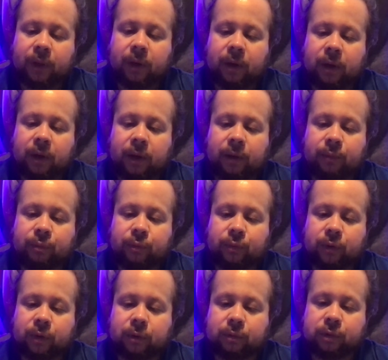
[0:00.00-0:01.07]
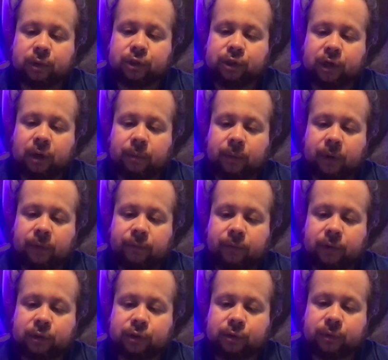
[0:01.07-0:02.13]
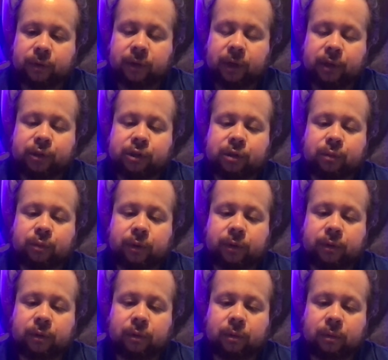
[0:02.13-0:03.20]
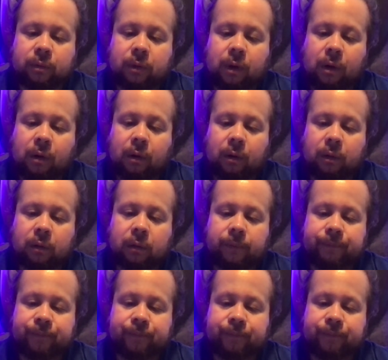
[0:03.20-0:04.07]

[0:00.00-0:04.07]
and I am thrilled to share my first creation with you all.